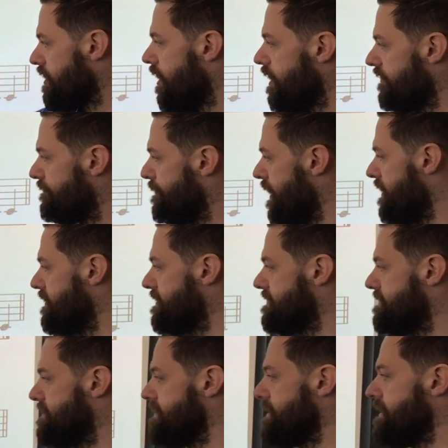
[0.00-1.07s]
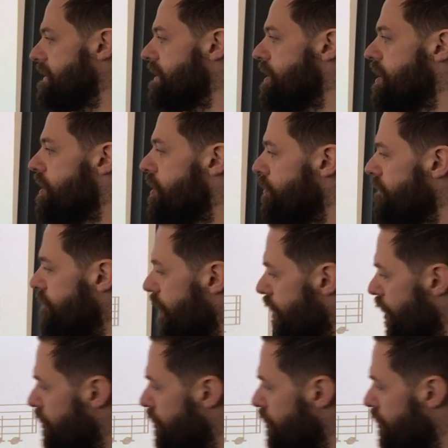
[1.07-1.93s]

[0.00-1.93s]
Cardiff by the Sea. We've got